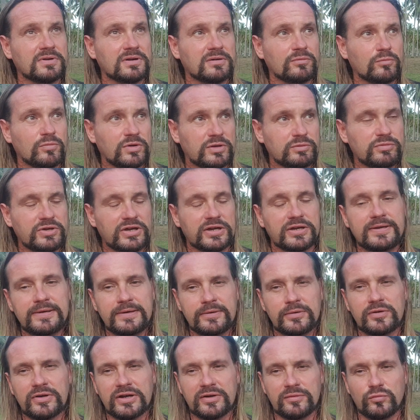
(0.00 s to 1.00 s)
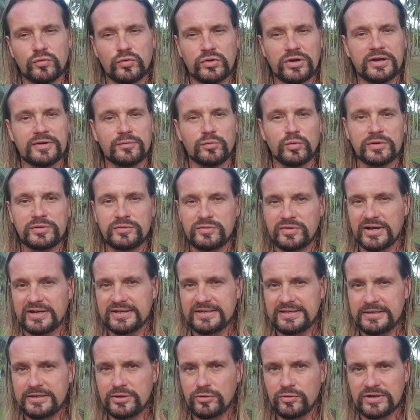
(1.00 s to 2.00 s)
when we are
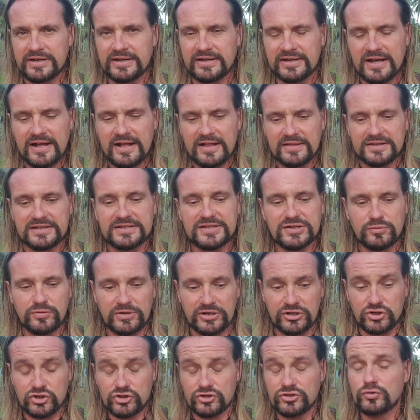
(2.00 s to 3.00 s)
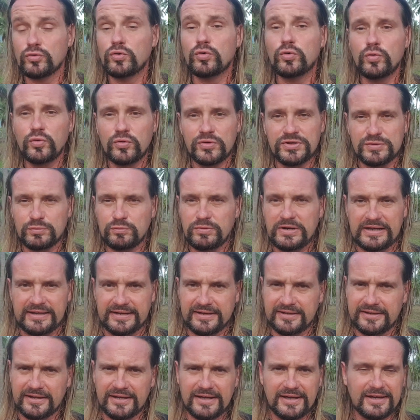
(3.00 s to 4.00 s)
hearing this question, who is
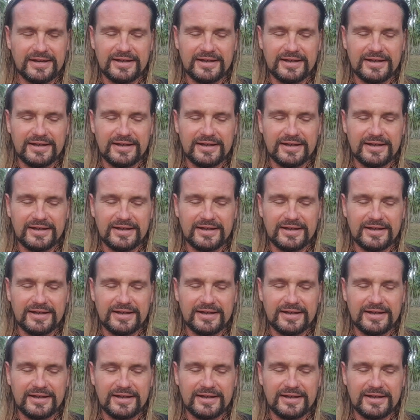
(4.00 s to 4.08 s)
willing